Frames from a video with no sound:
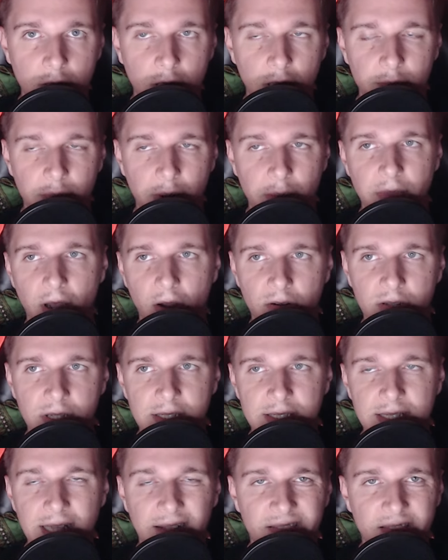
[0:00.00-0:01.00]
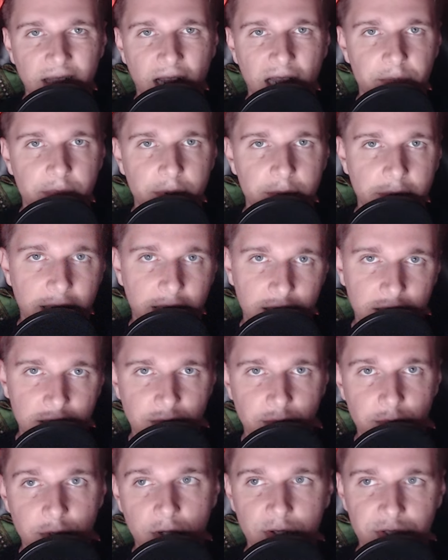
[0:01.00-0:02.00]
But I'm not going to not type him 8
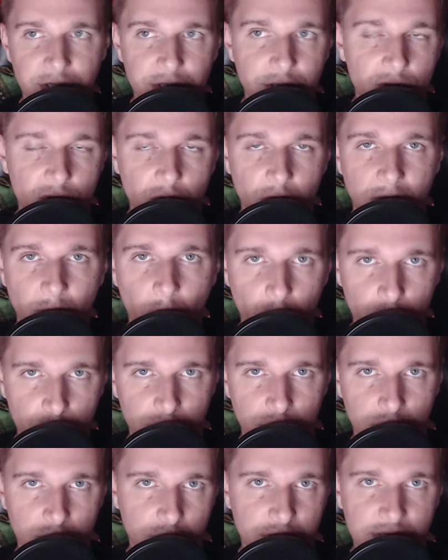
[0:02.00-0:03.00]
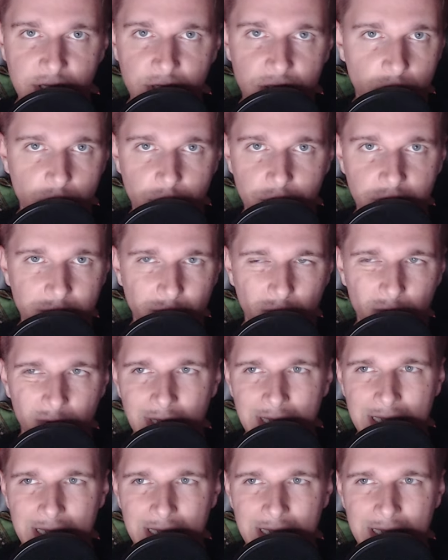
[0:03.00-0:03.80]
because he's too emotional and he's too emo.